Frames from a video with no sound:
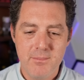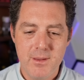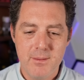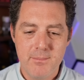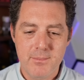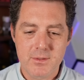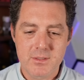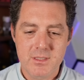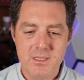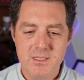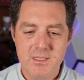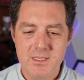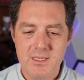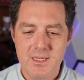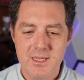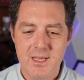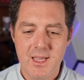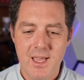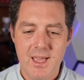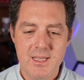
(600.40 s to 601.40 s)
people to
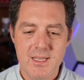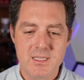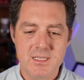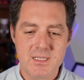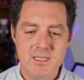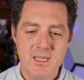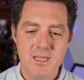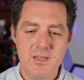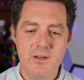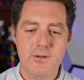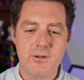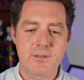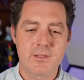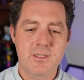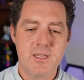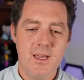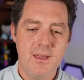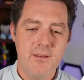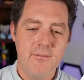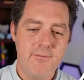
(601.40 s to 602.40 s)
dig a single
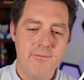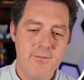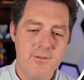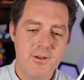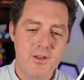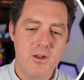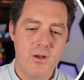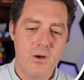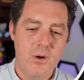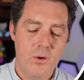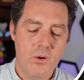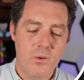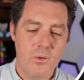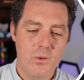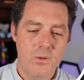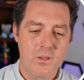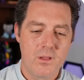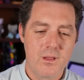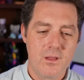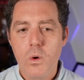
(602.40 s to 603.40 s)
10 foot whole.